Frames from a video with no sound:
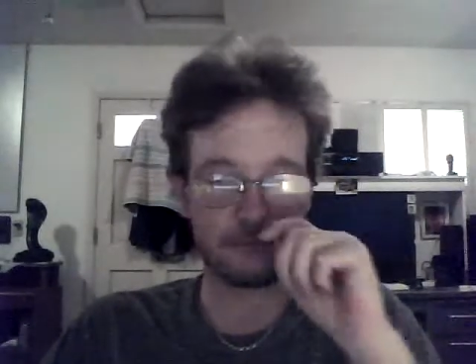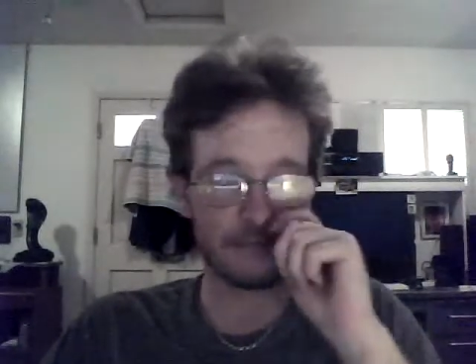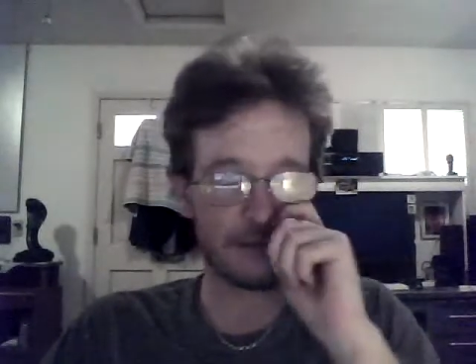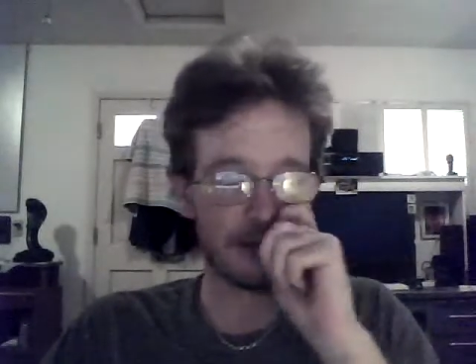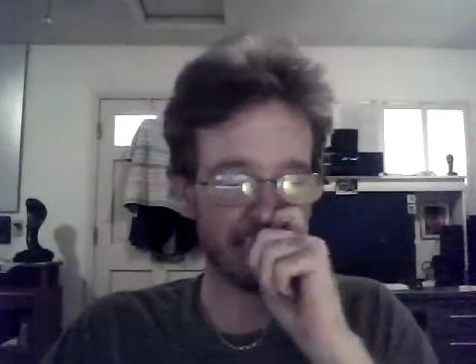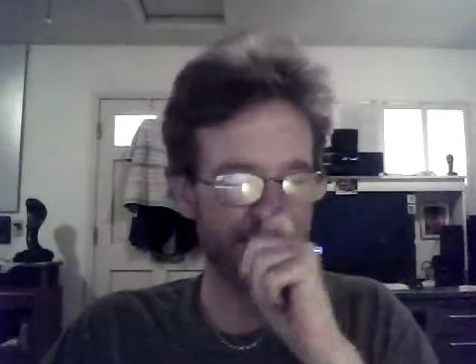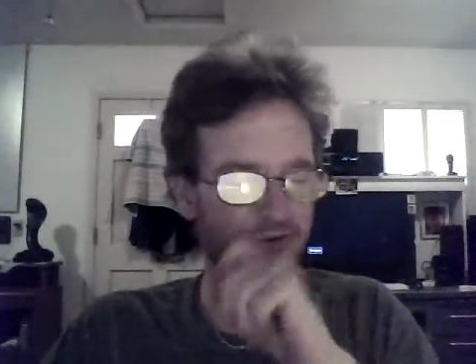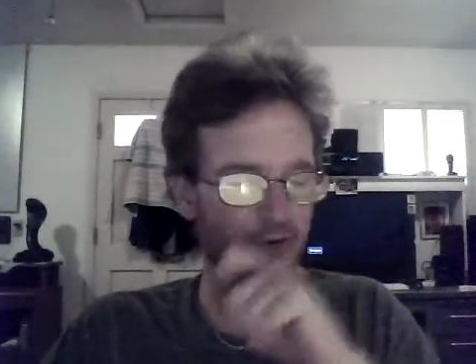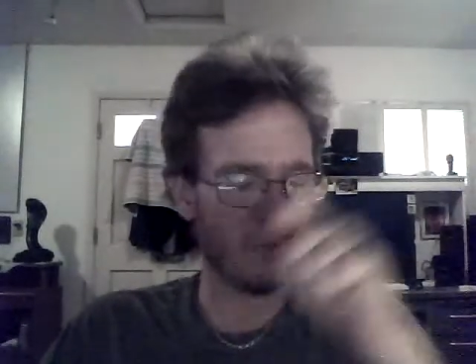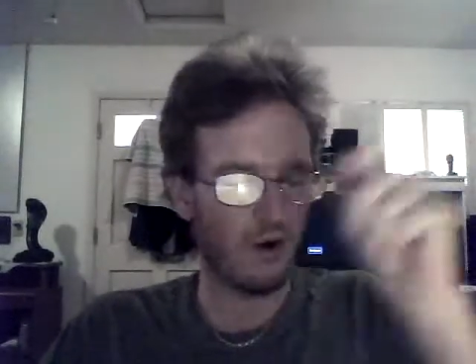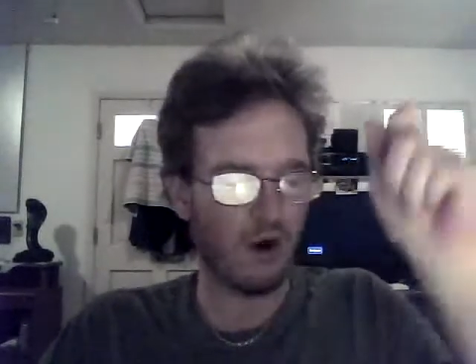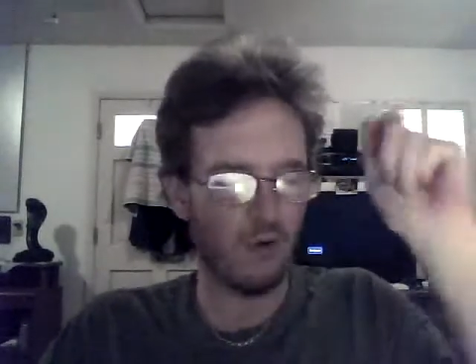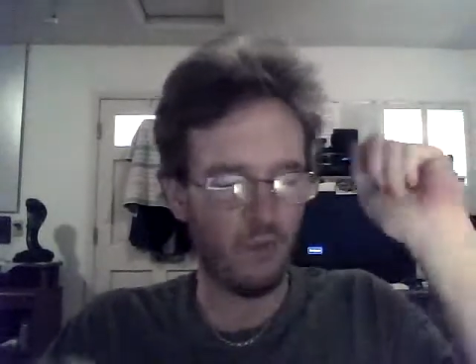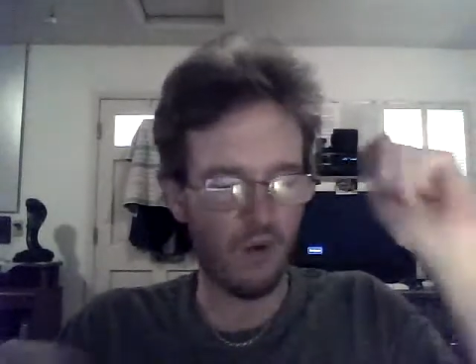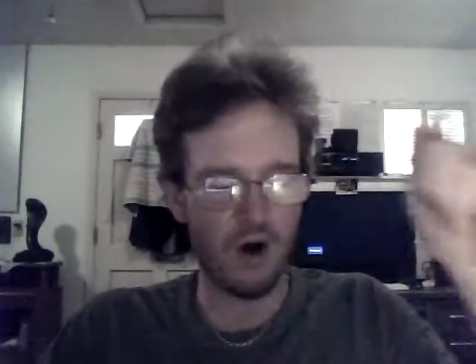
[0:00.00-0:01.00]
If you
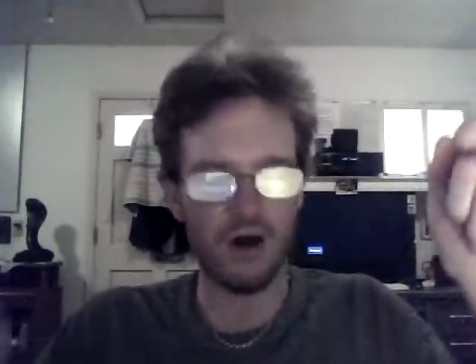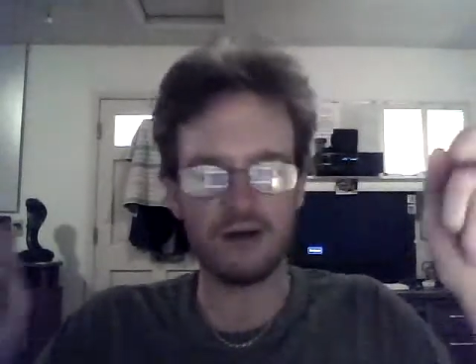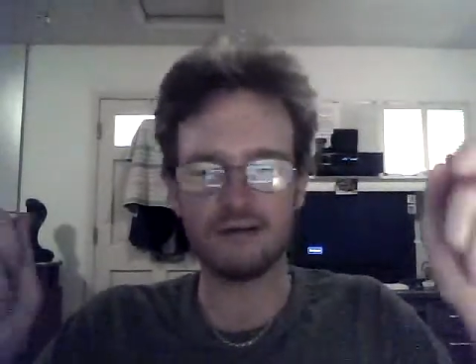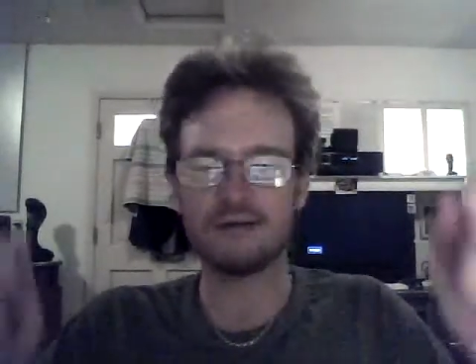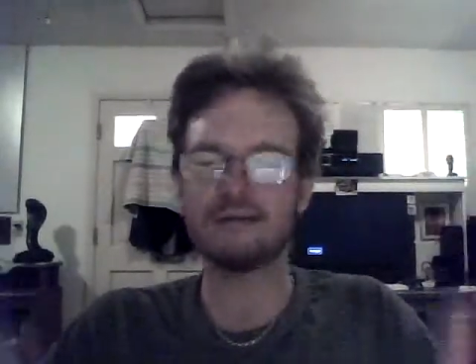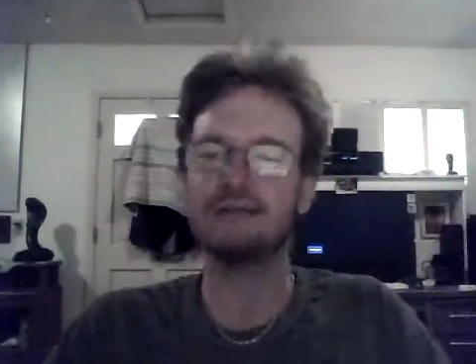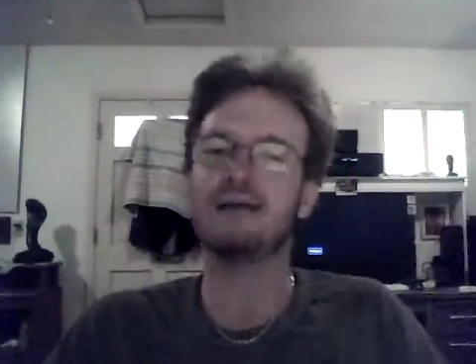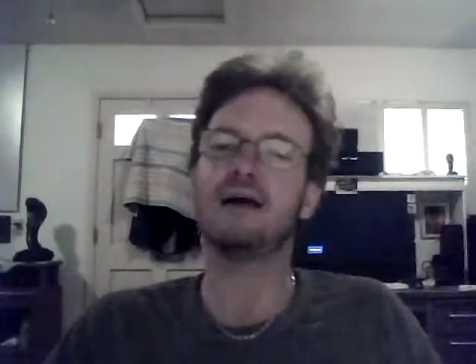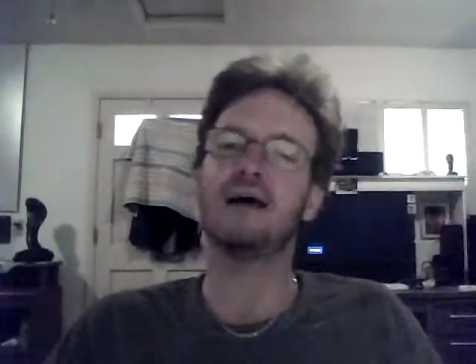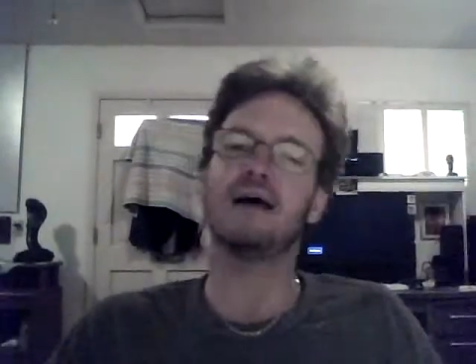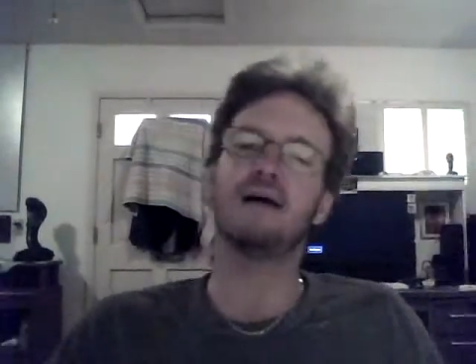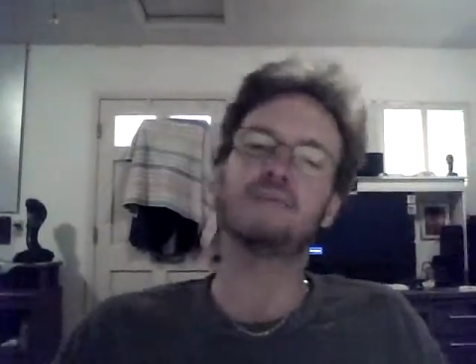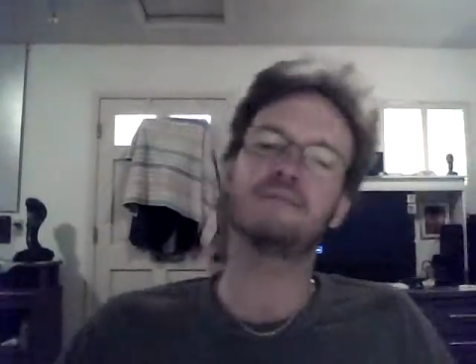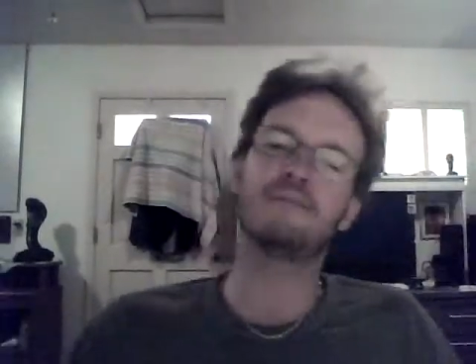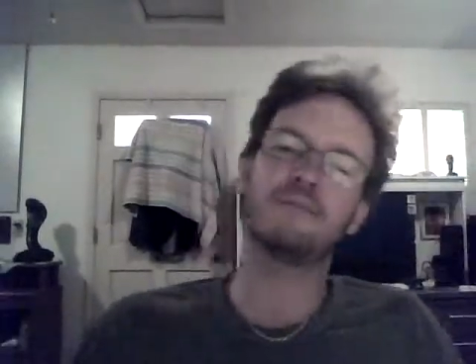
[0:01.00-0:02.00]
all want
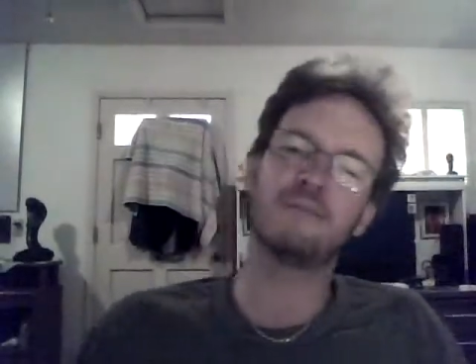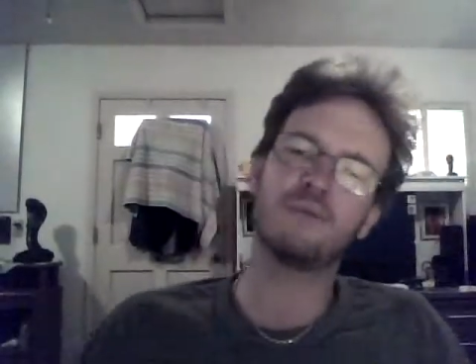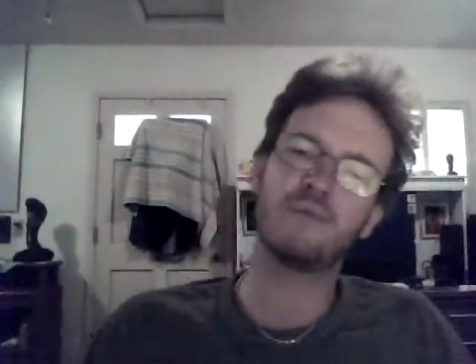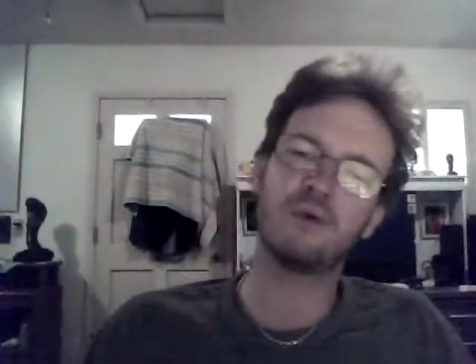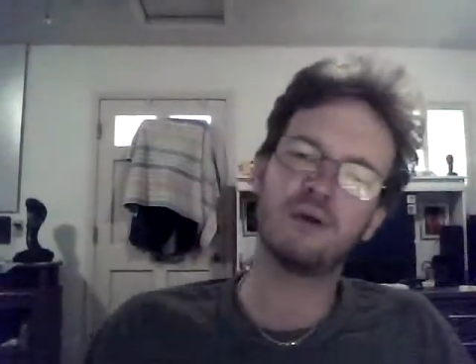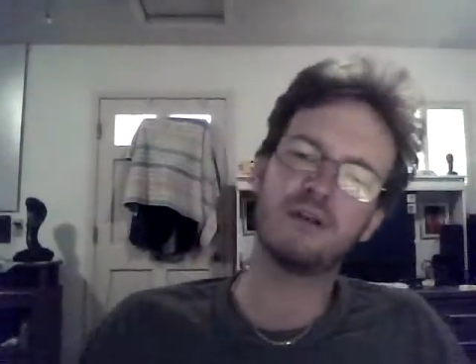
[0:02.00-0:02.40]
one